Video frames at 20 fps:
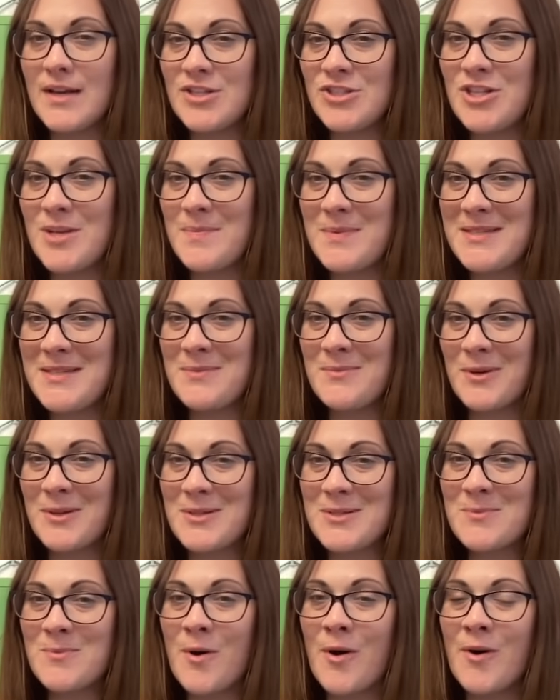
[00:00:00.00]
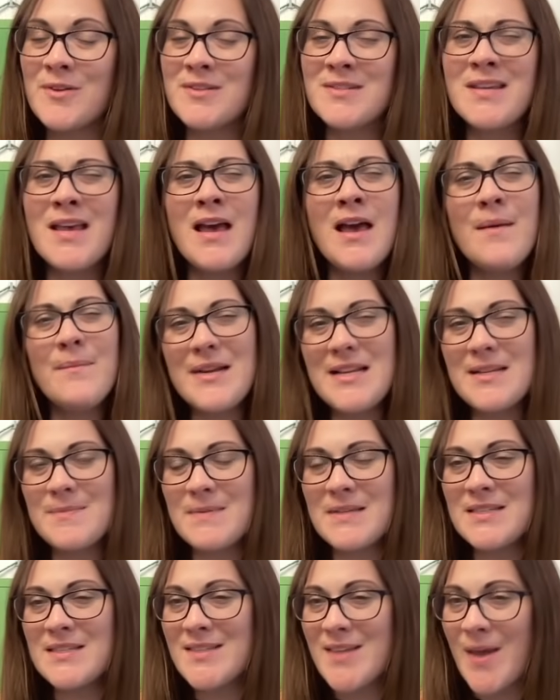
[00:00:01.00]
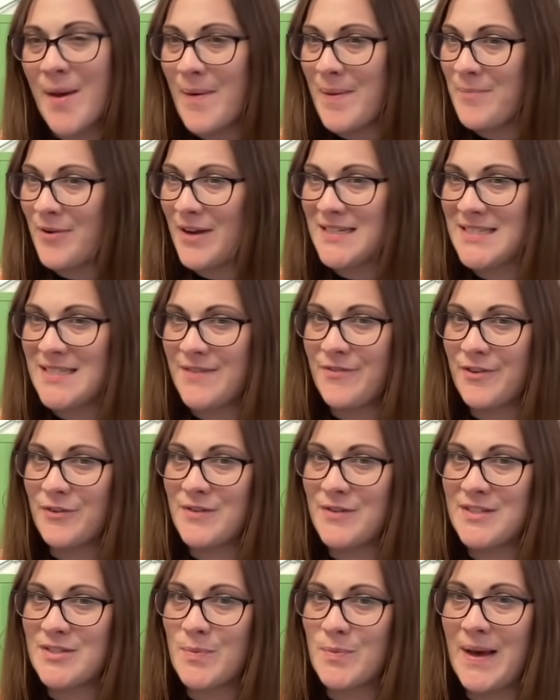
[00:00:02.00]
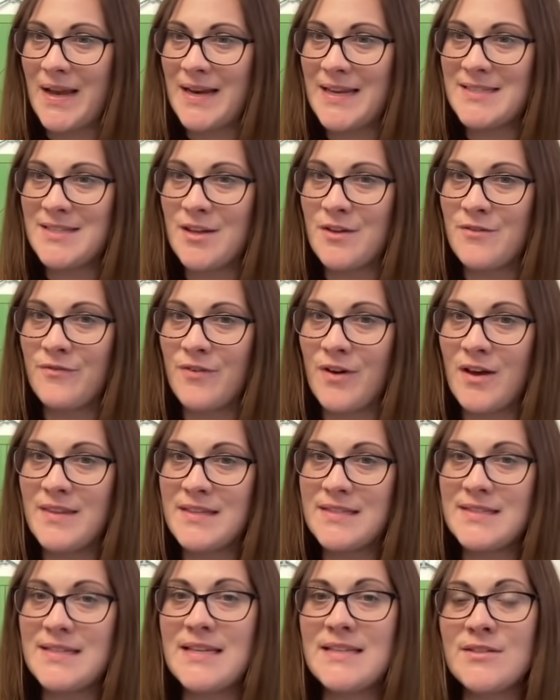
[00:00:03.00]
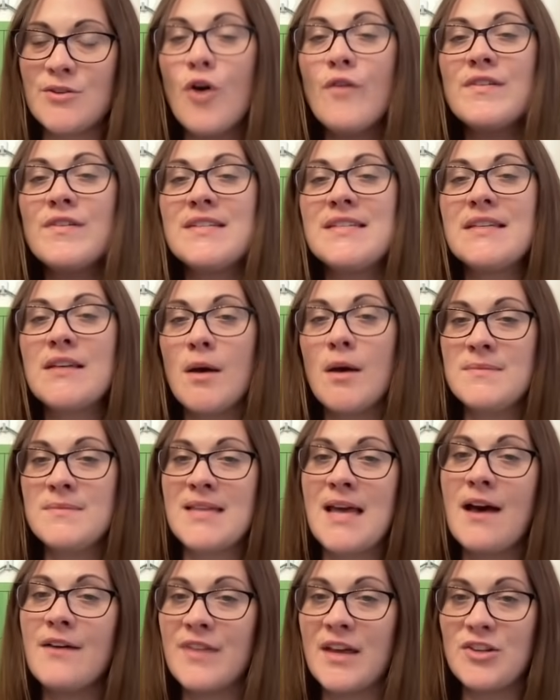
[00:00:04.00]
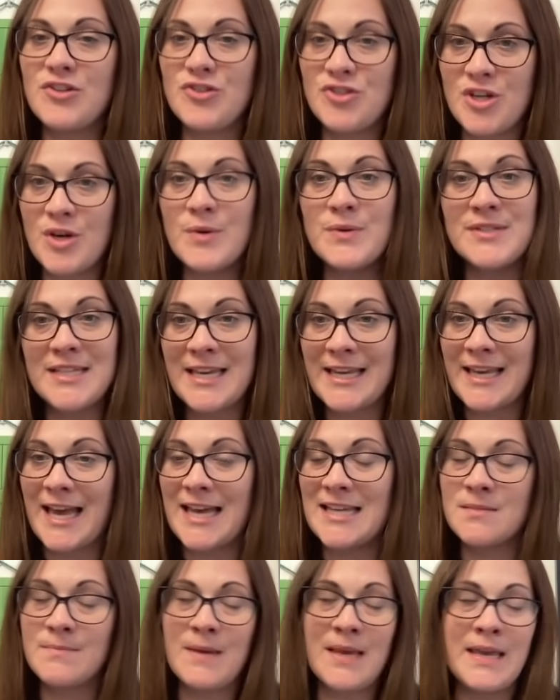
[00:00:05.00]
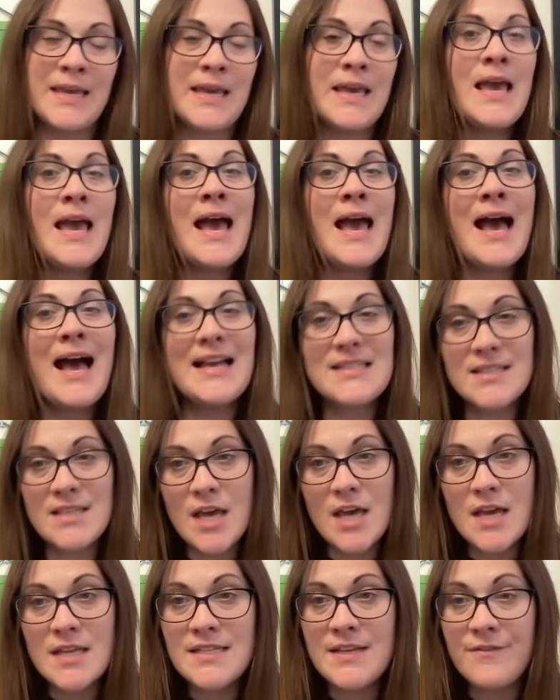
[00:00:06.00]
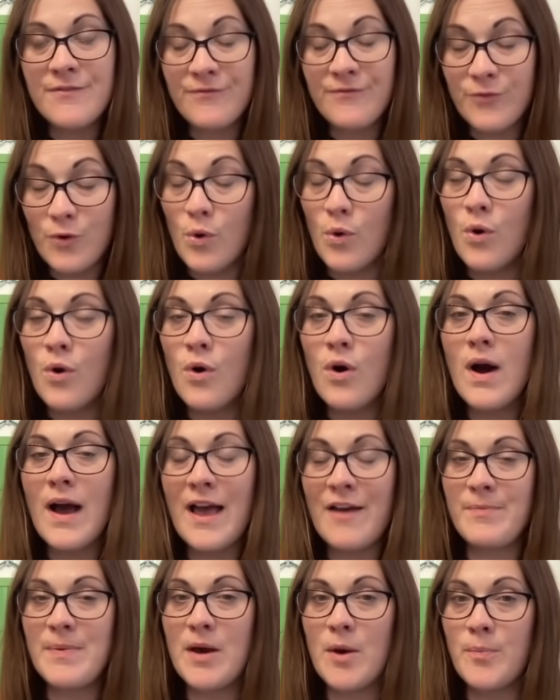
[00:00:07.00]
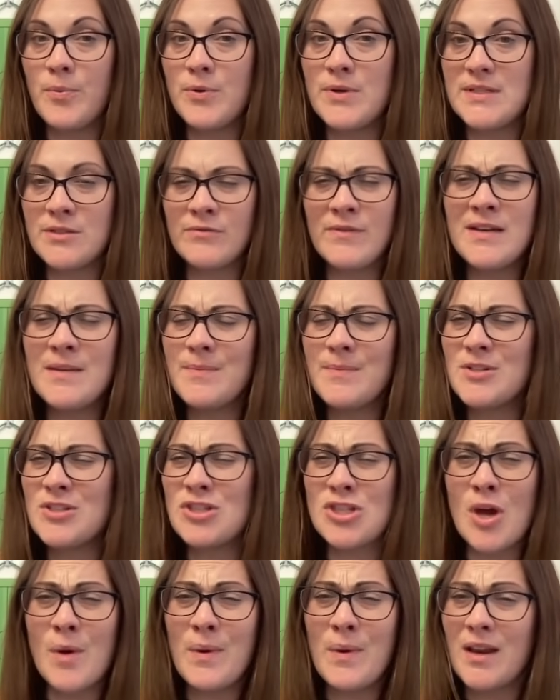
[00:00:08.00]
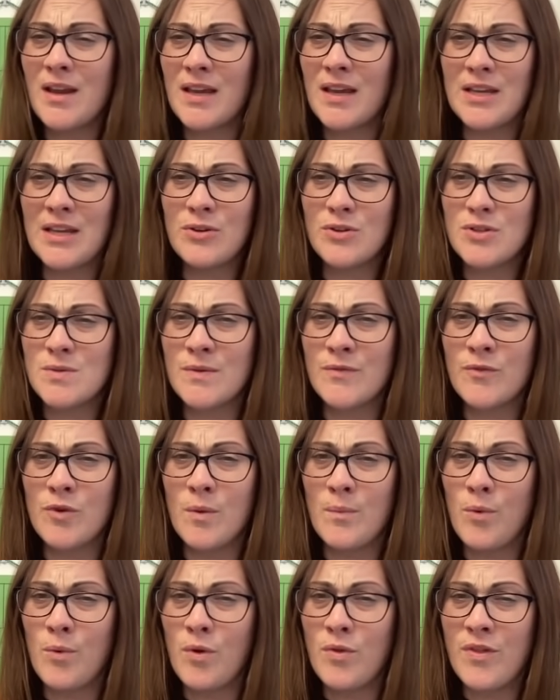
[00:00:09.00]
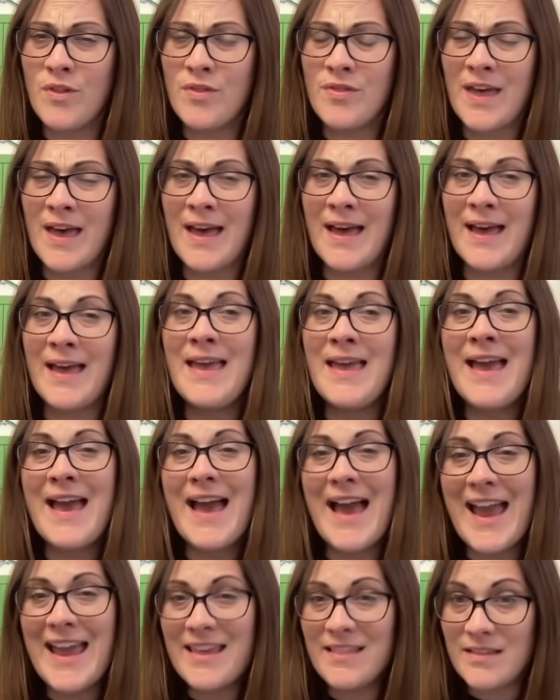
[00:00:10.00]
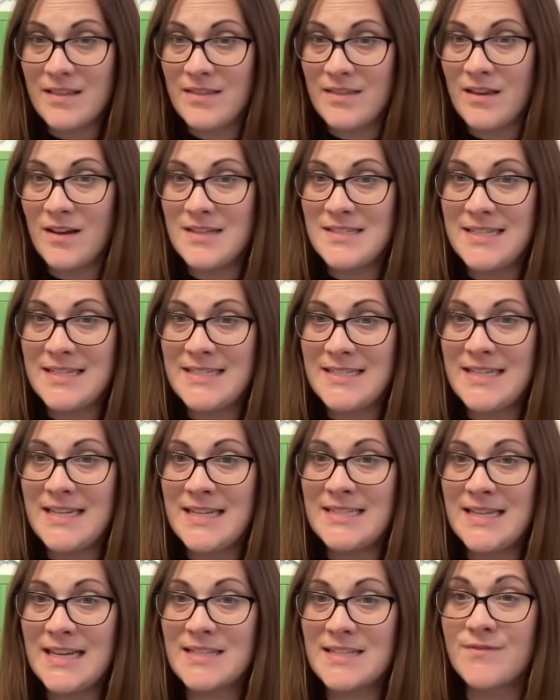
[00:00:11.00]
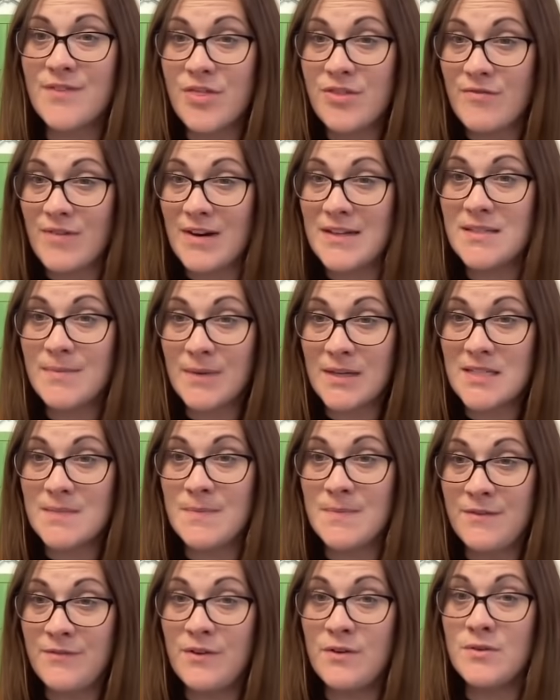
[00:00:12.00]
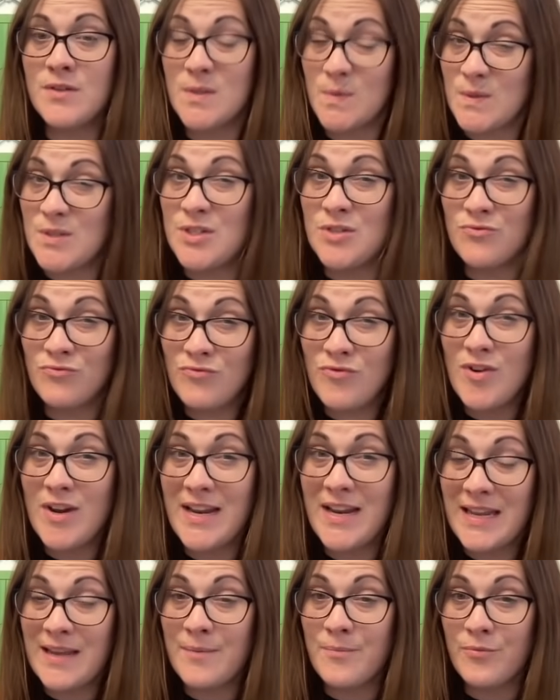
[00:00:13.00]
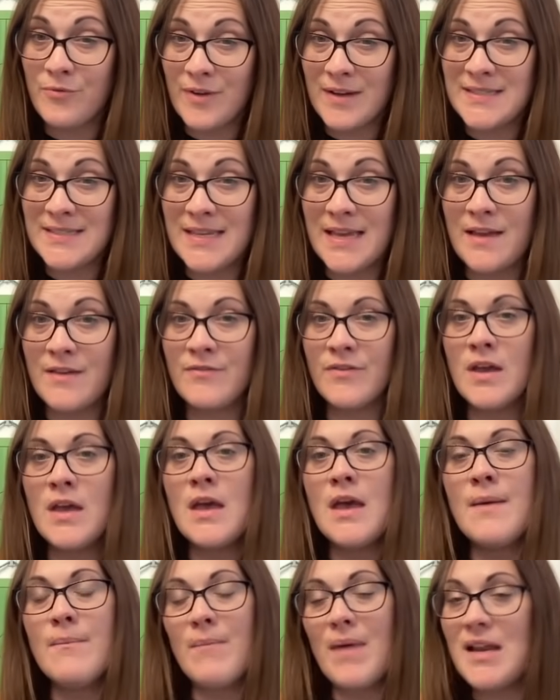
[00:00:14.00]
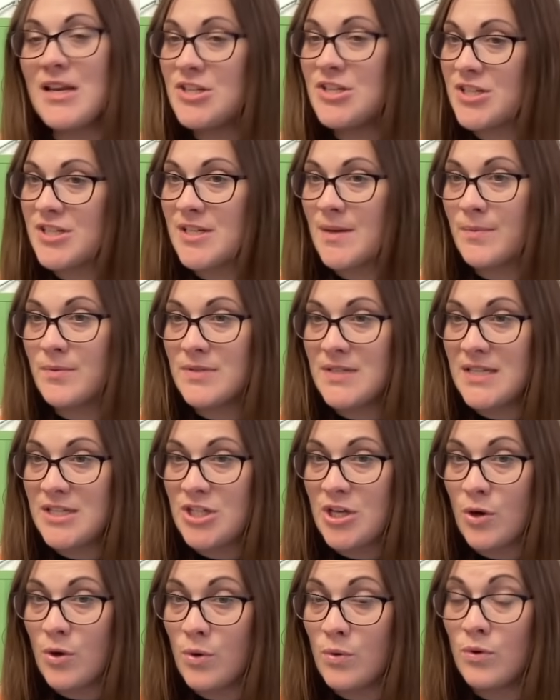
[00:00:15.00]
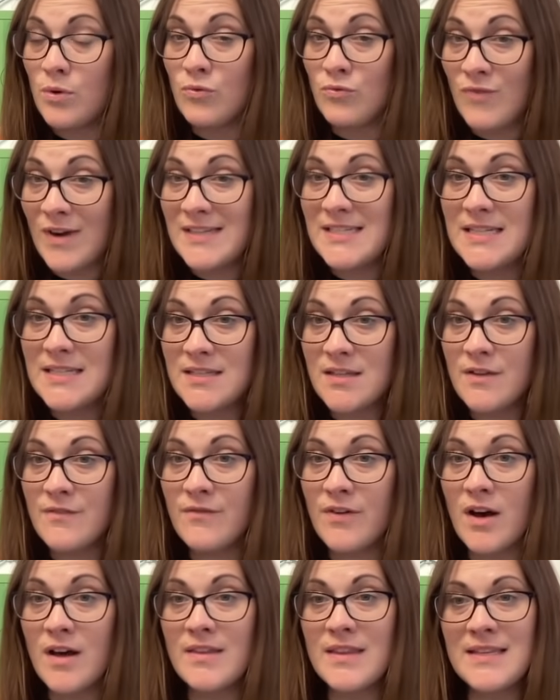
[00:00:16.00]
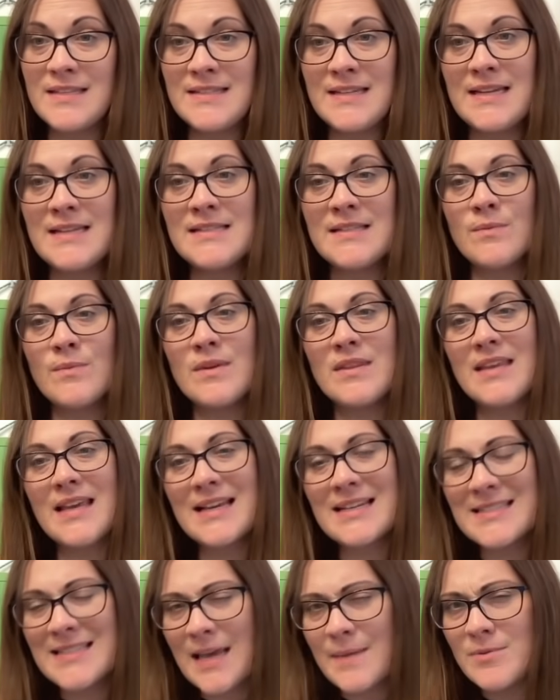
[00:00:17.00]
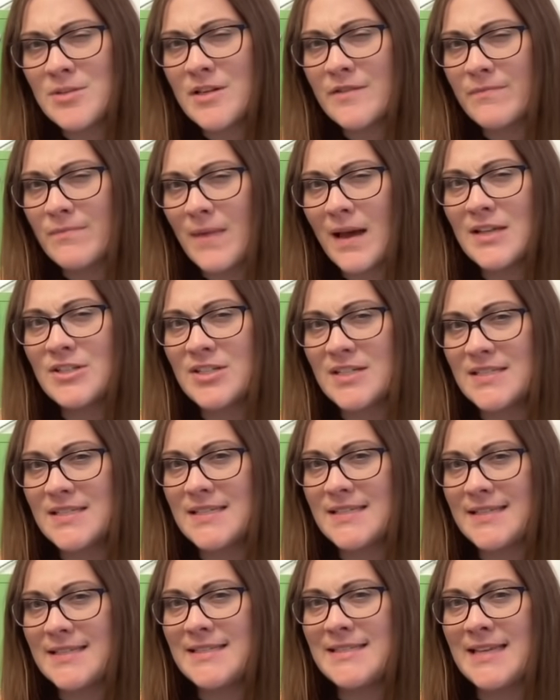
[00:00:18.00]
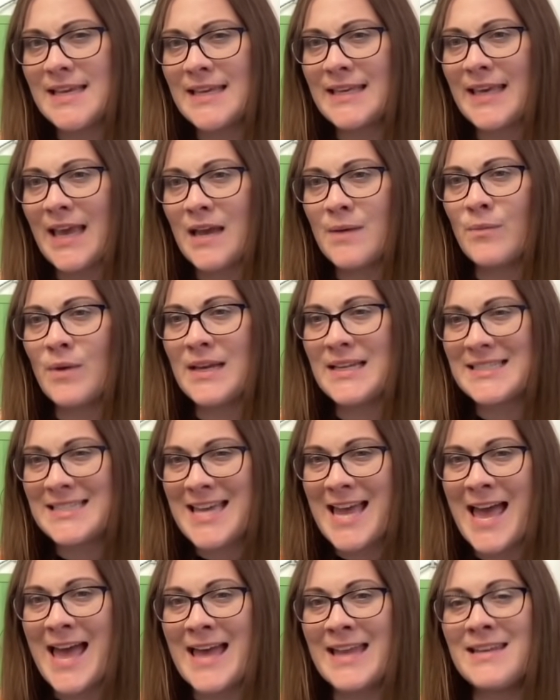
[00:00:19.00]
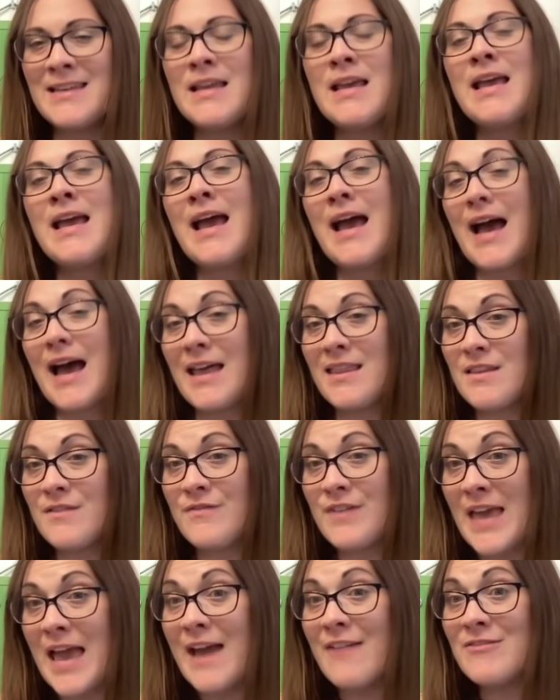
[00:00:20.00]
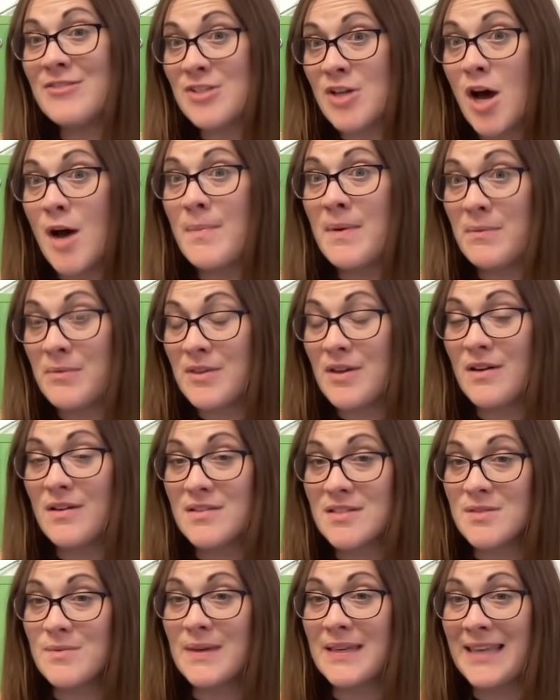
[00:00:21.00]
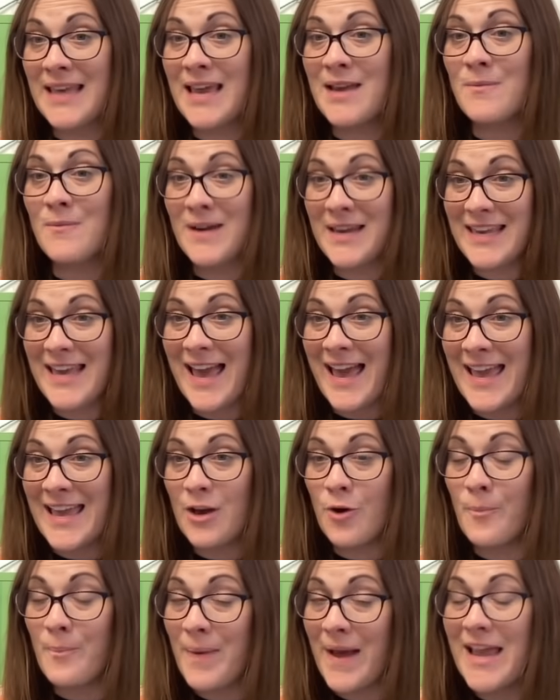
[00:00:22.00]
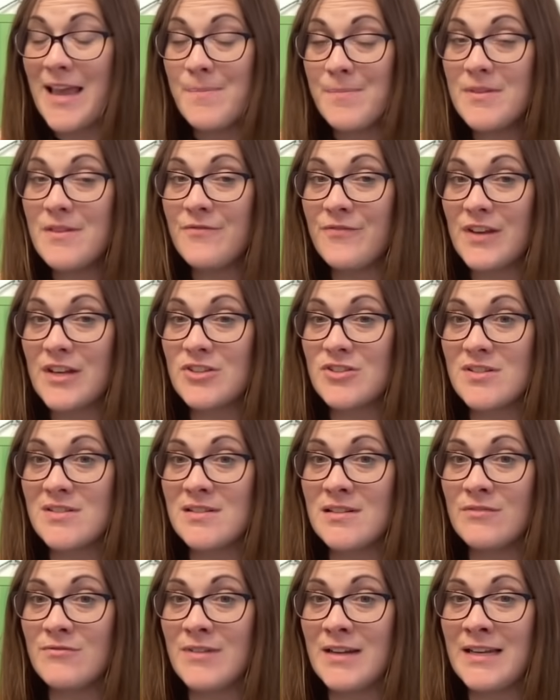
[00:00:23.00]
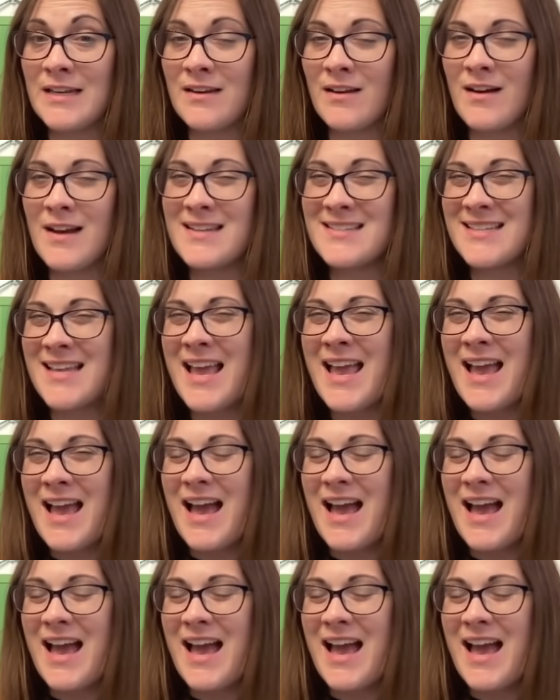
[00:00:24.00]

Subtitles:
as cheap as he once was, but he's been so impressive for Crystal Palace so far this season. Obviously comes out of that Chelsea academy, has 34 FPL points already, but so unlucky not to have got more than that. 8th in the ICT index for threat amongst midfielders, which is really impressive. Managed a double-digit haul already so far this season, and with the exception of Manchester City in game week 10 and the Vieira derby with Arsenal in game week 8, on paper the fixtures look really nice.